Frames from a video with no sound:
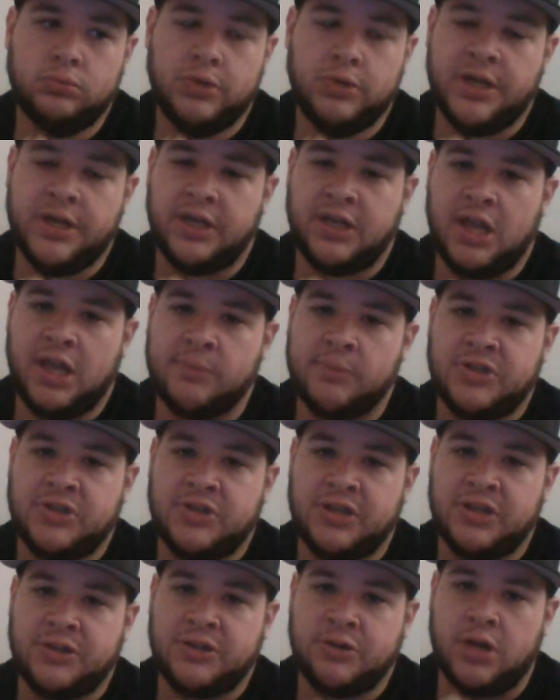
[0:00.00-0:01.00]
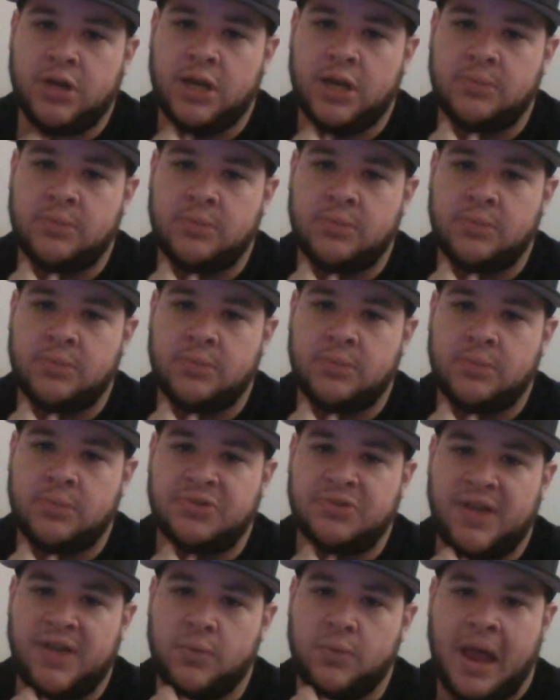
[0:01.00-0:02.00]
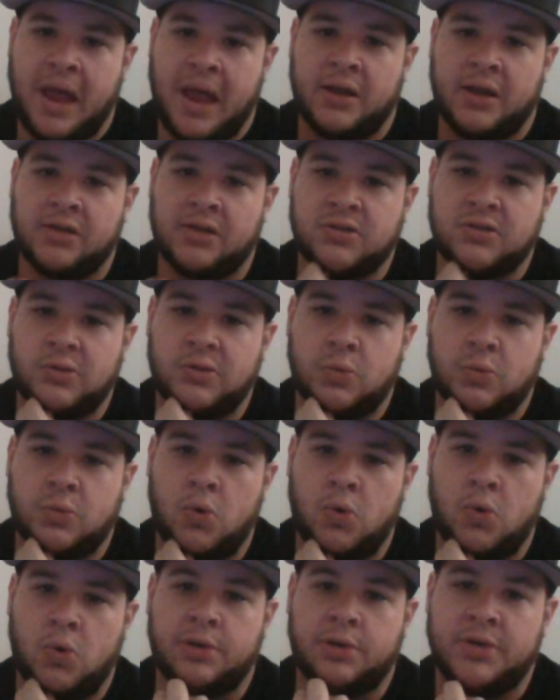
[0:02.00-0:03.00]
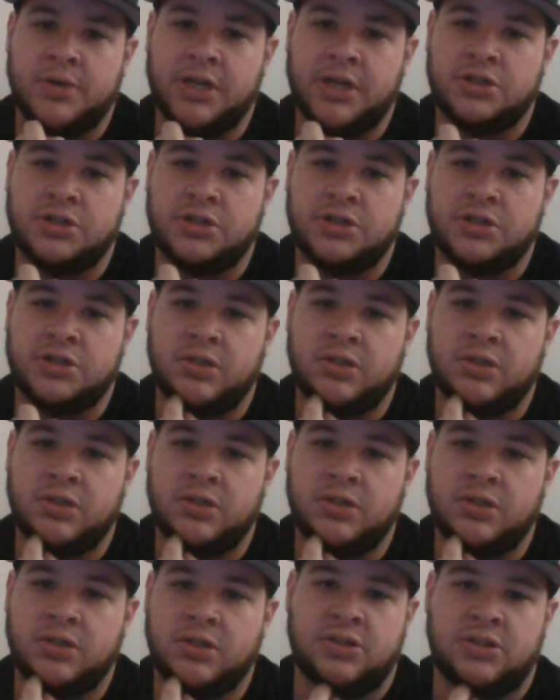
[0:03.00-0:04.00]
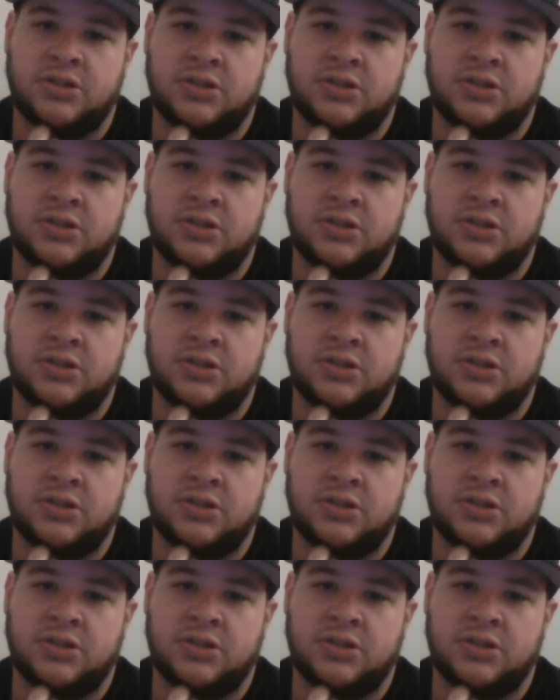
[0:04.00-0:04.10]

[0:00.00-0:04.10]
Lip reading: in a Game 6 or Game 7 with their back against the wall in elimination. Is it